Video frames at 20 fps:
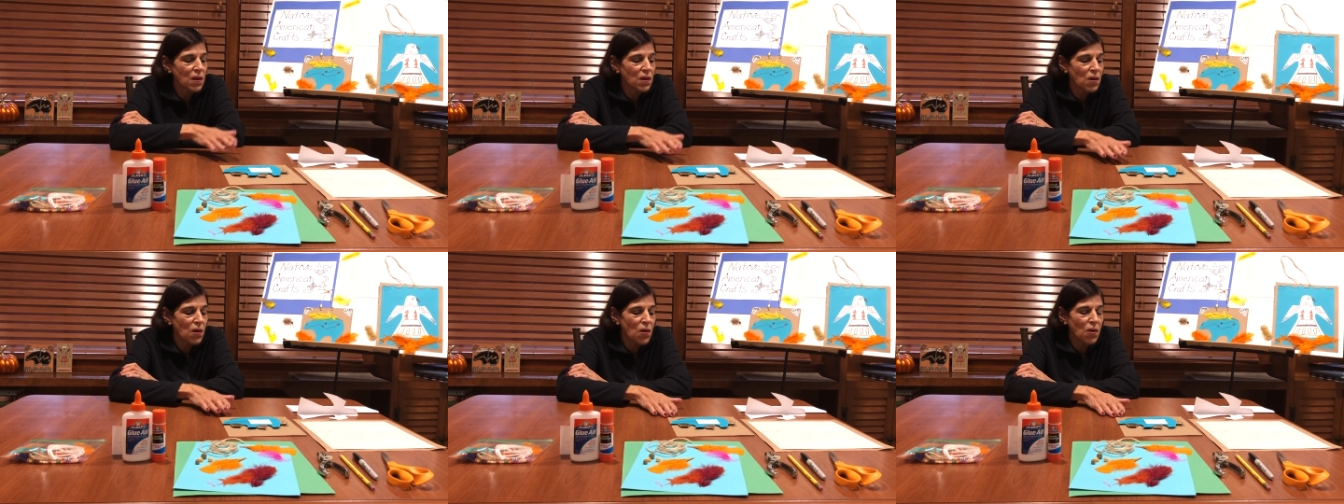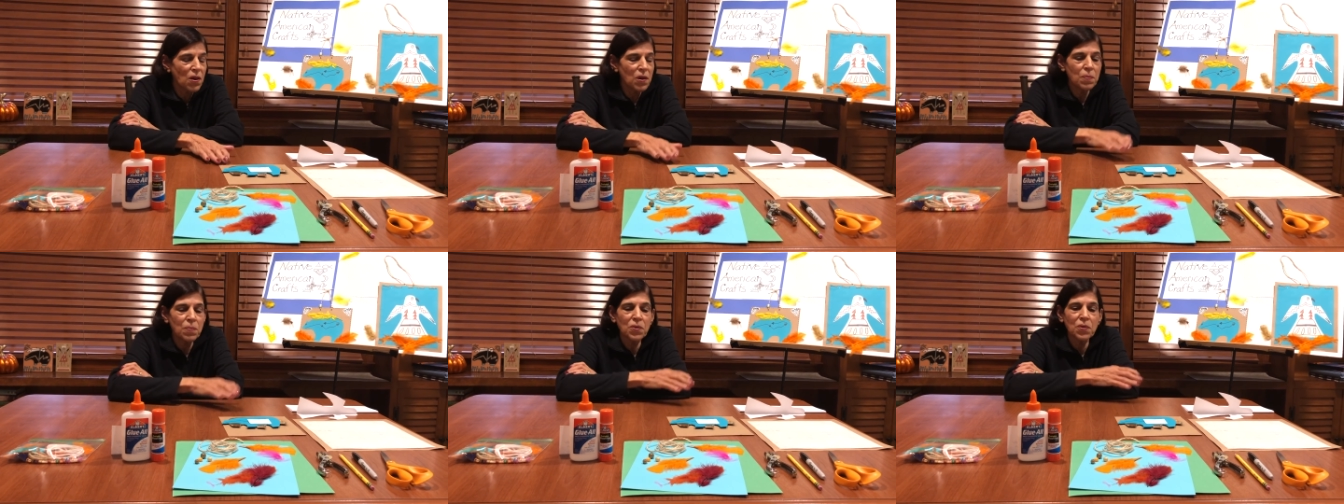
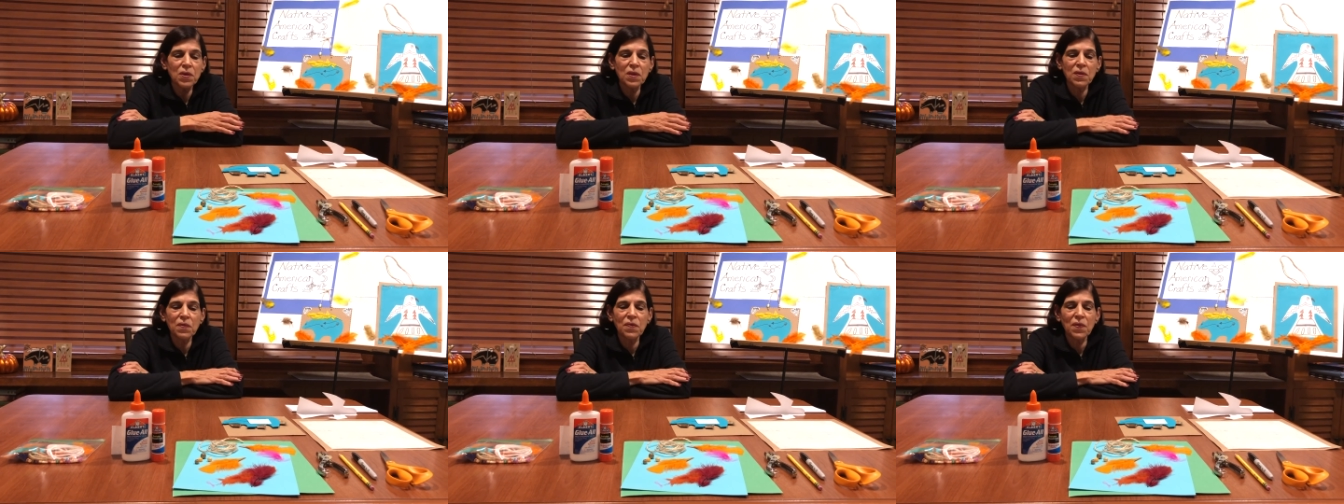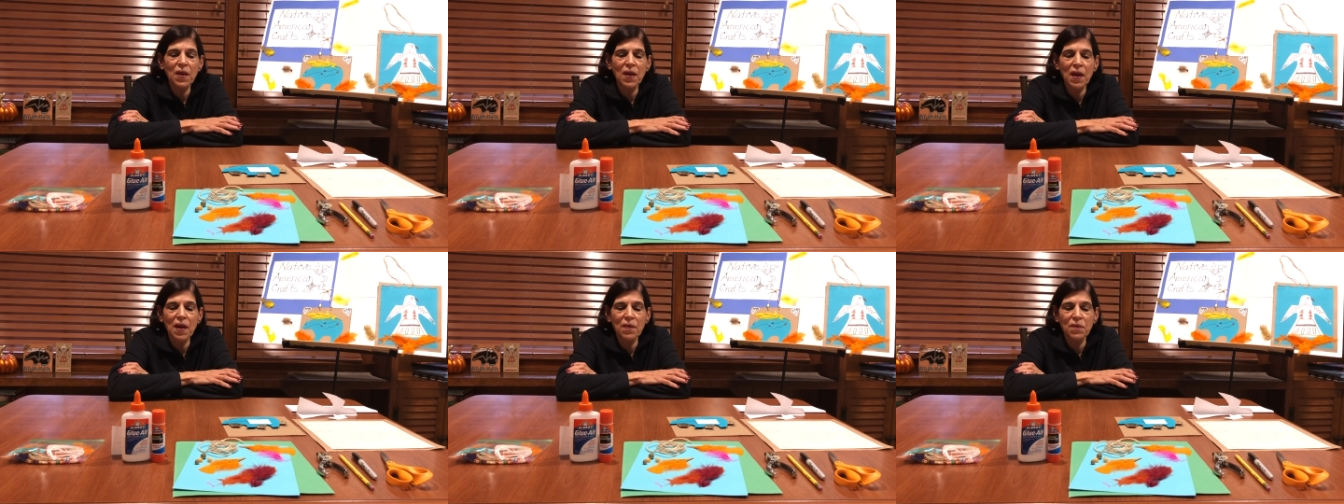cardboard if
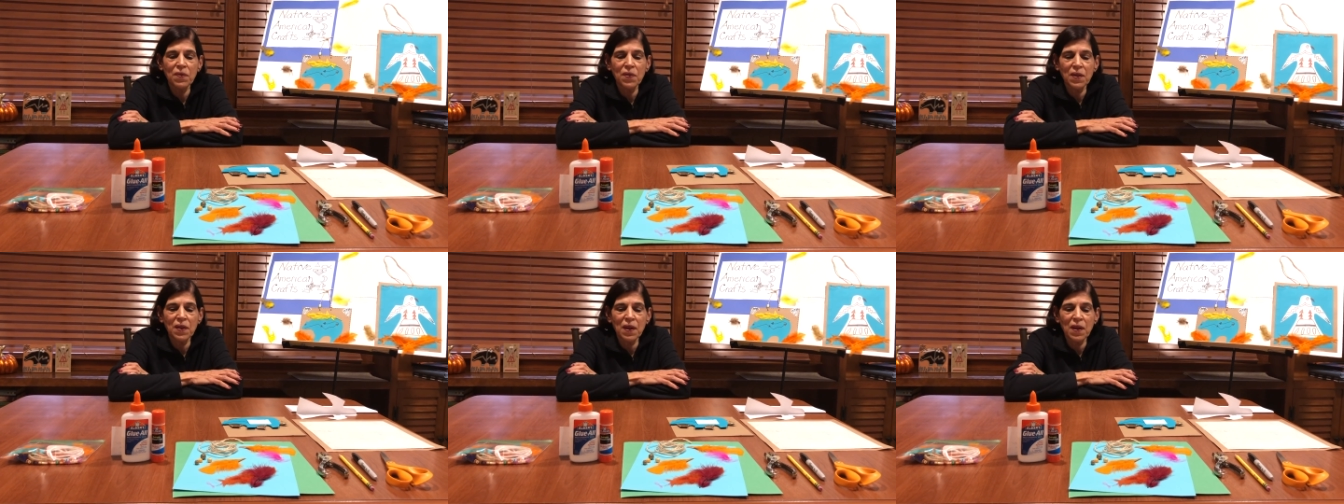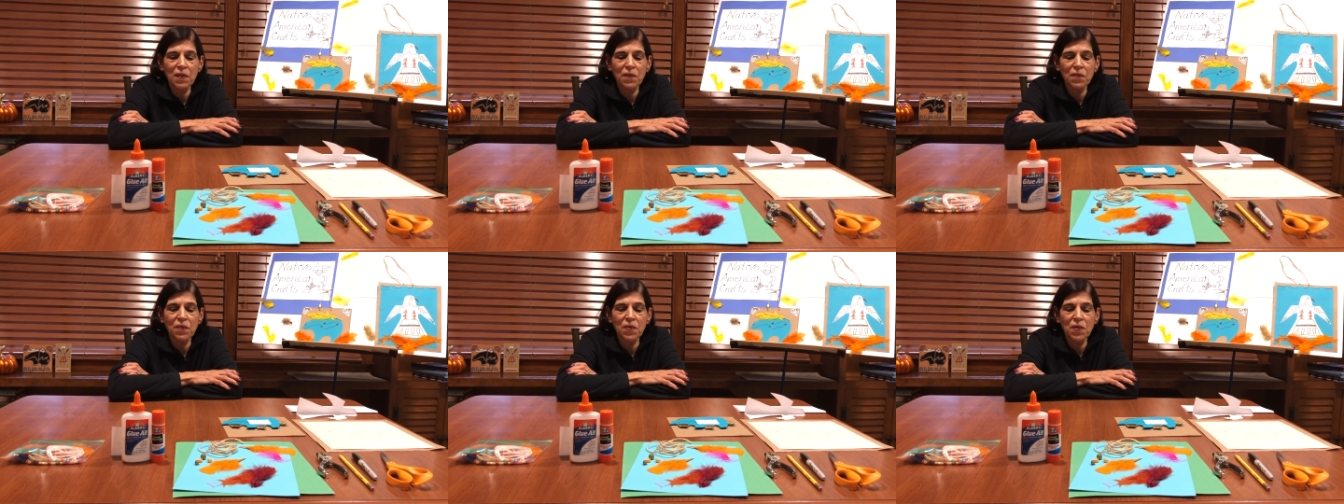you have it
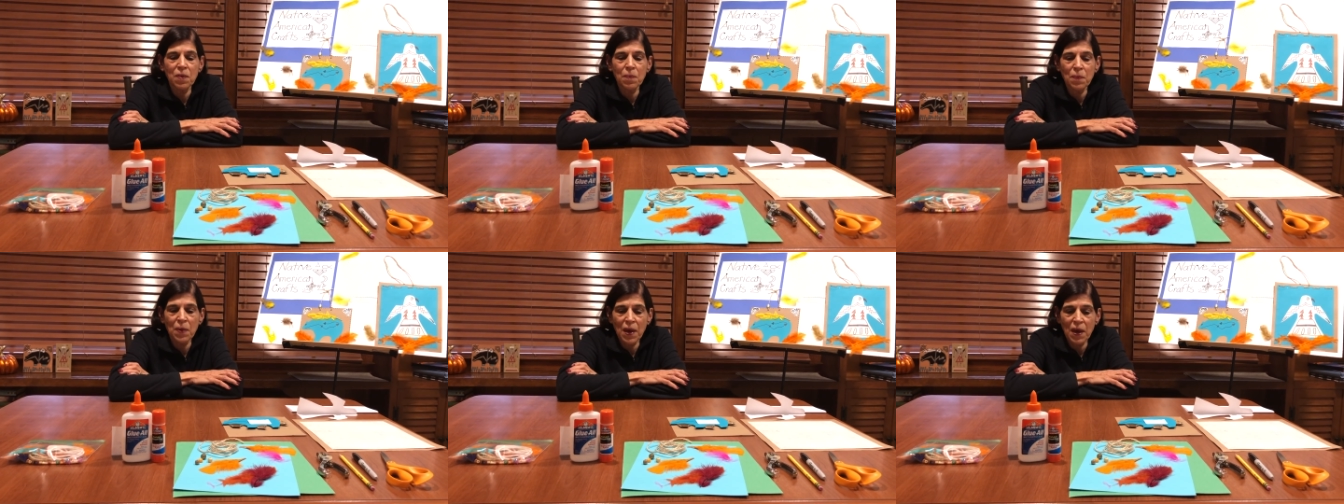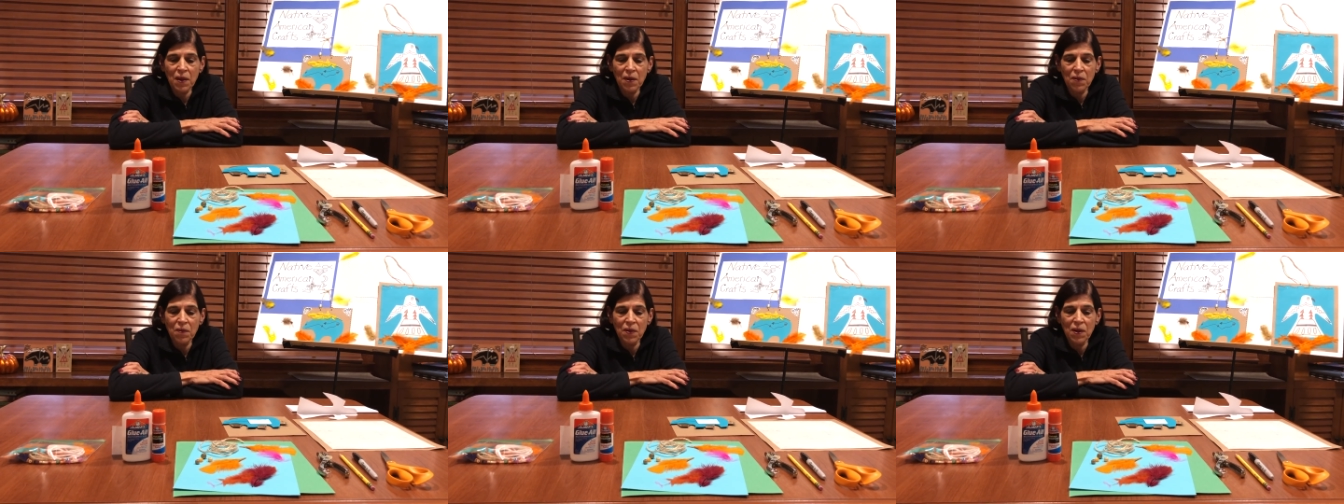again for the
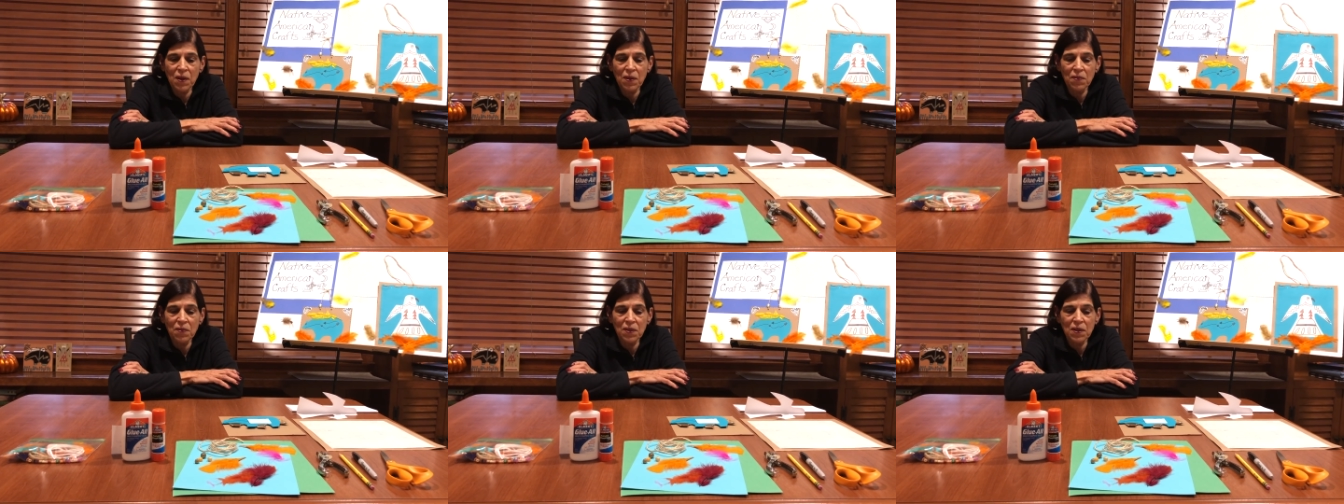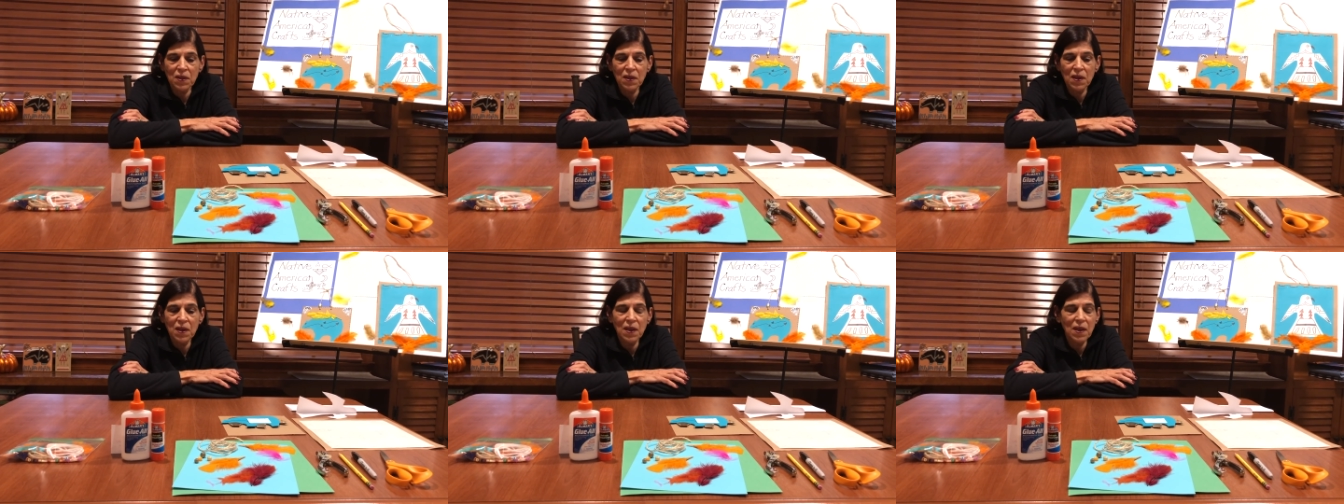background
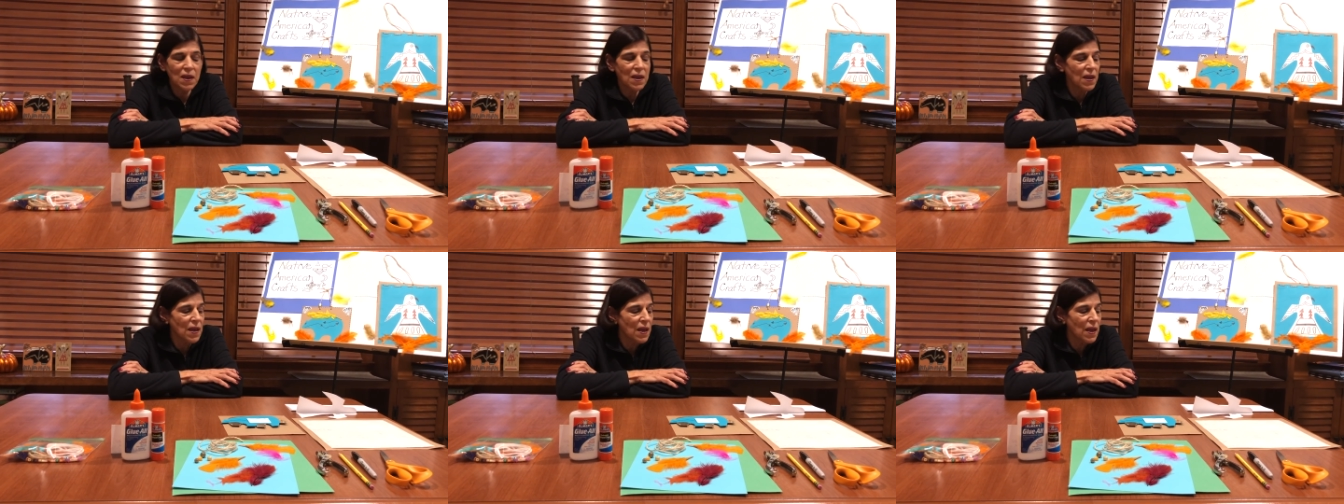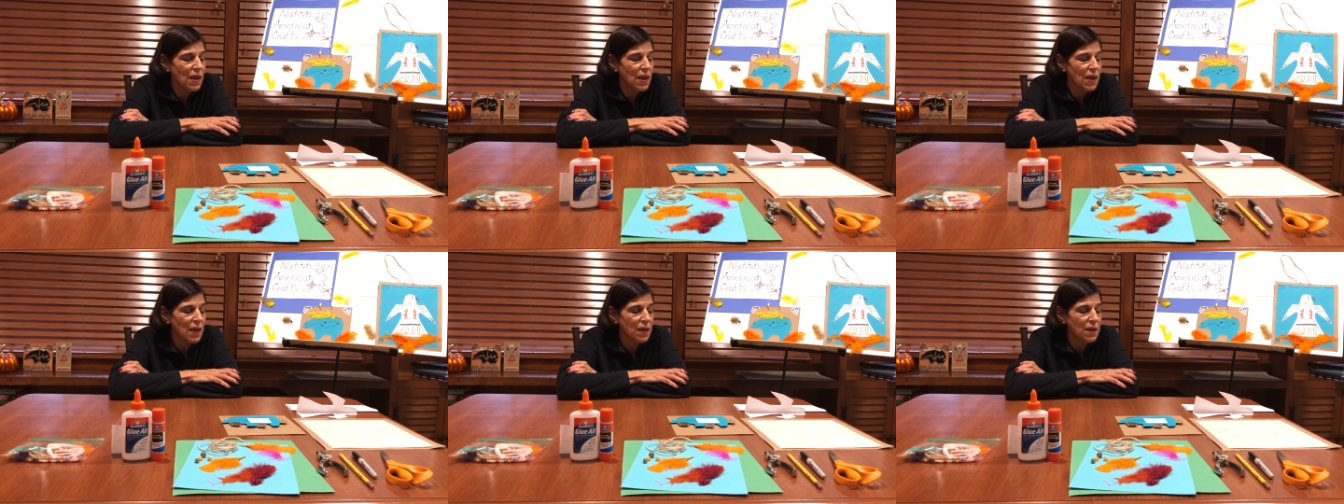
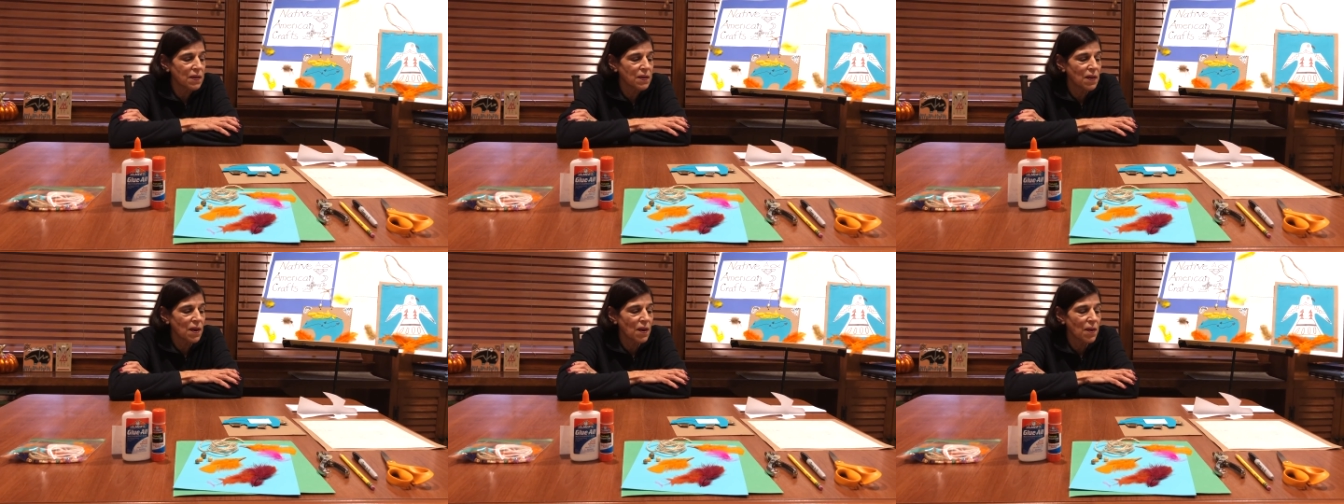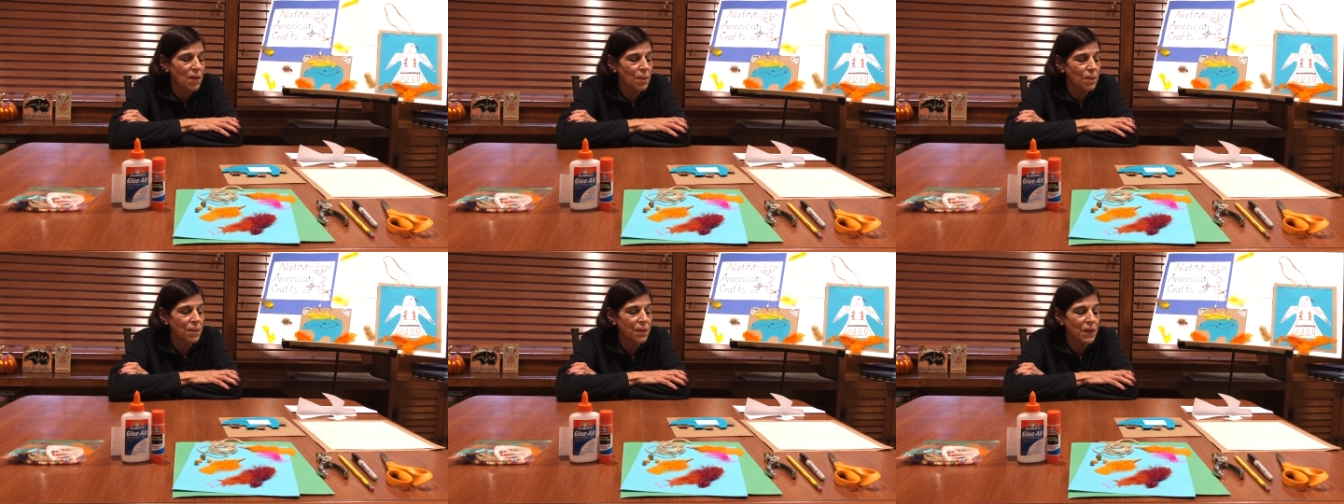and
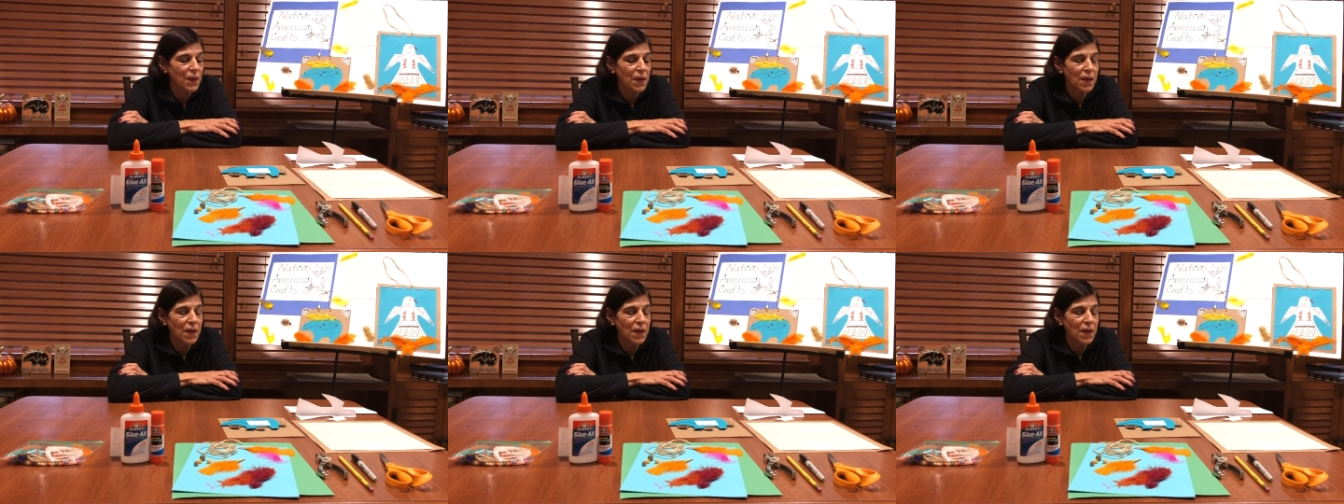um,